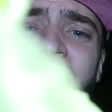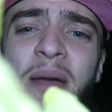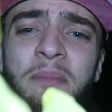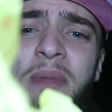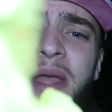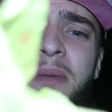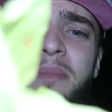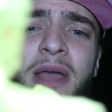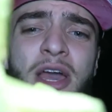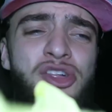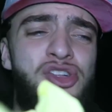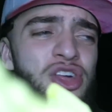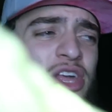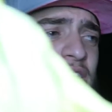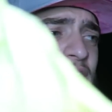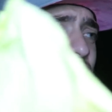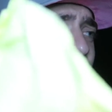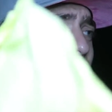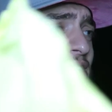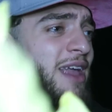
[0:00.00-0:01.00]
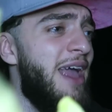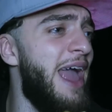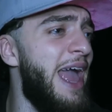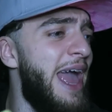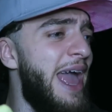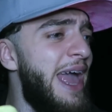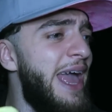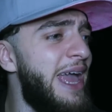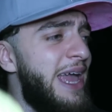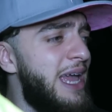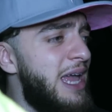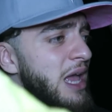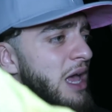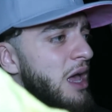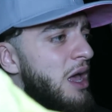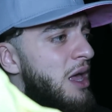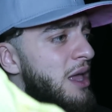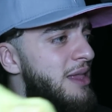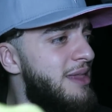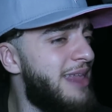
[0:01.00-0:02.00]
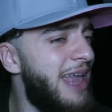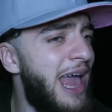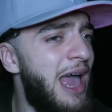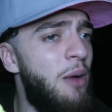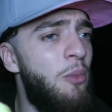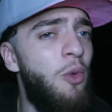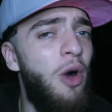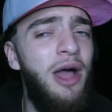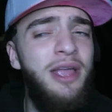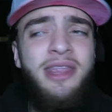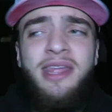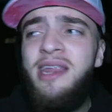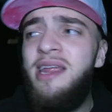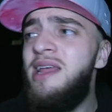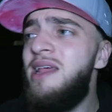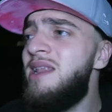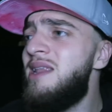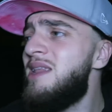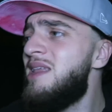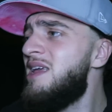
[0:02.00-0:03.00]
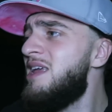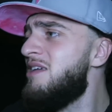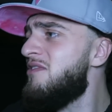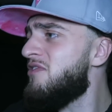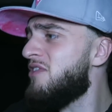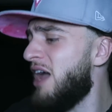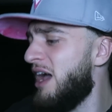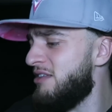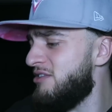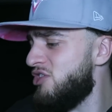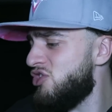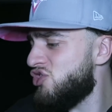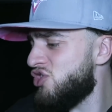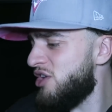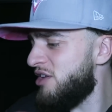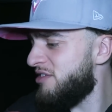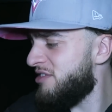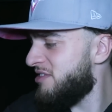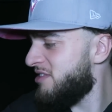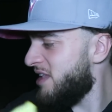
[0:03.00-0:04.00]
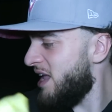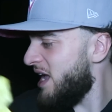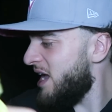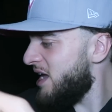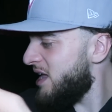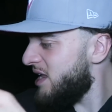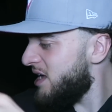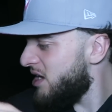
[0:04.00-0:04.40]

that. Maybe I should give it to A. Damn, why did he leave, guys? He should have stayed